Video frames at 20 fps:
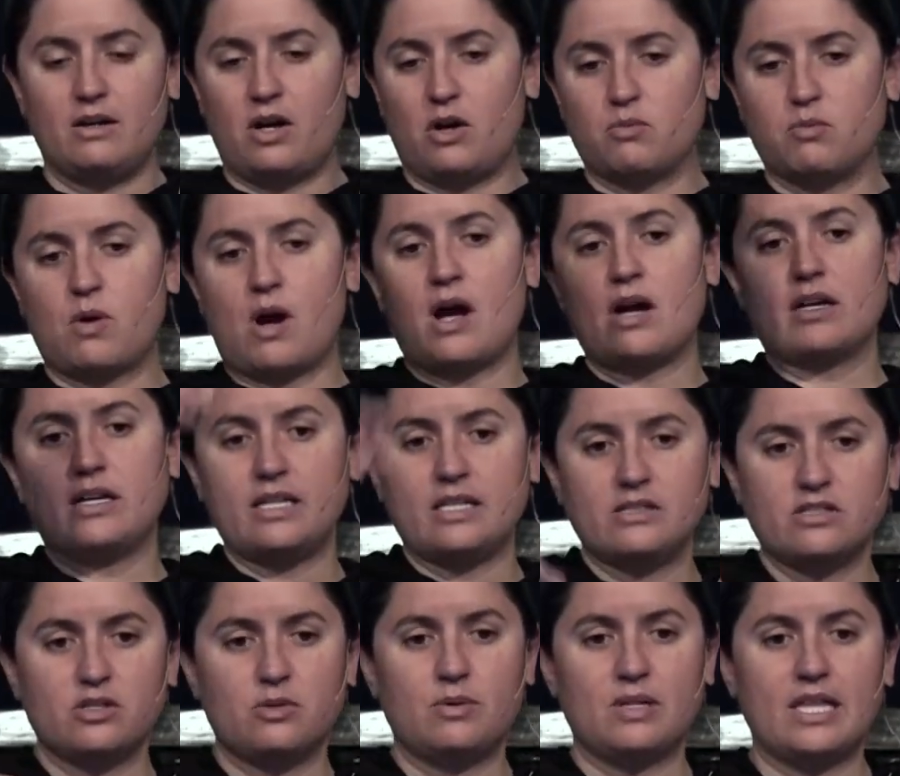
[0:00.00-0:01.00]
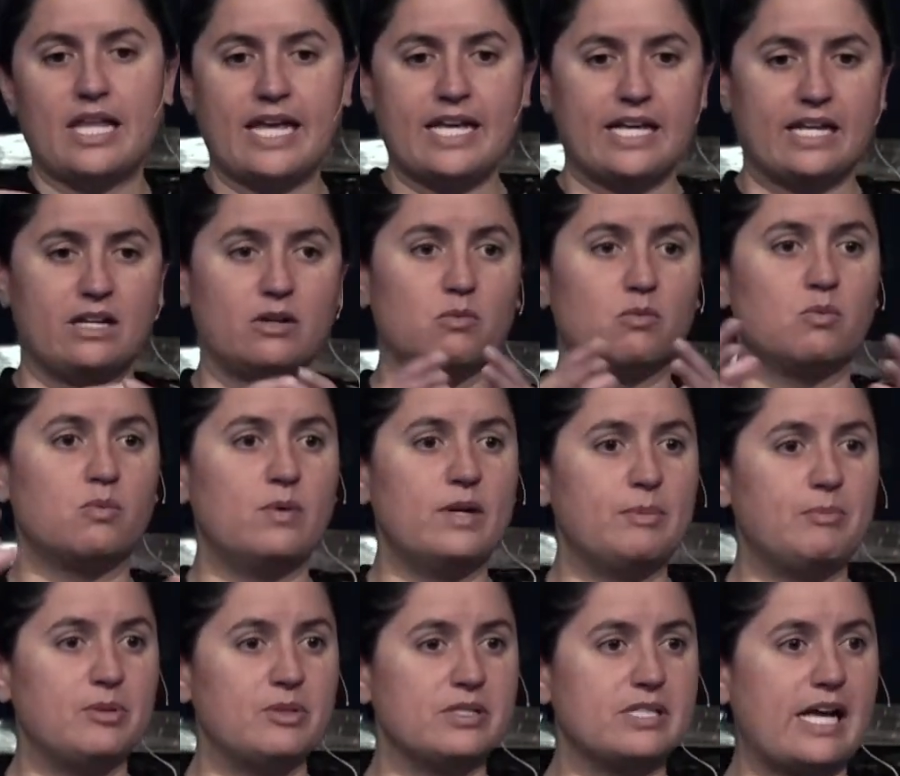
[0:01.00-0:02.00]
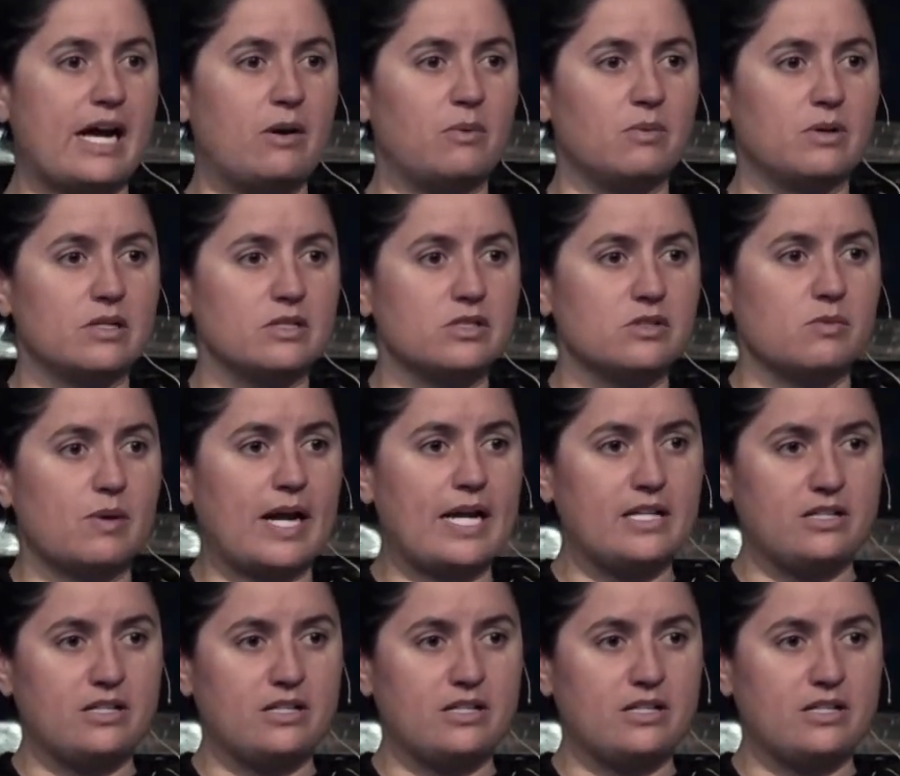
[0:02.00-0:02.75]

a, rock into a lake and it ripples outwards, right?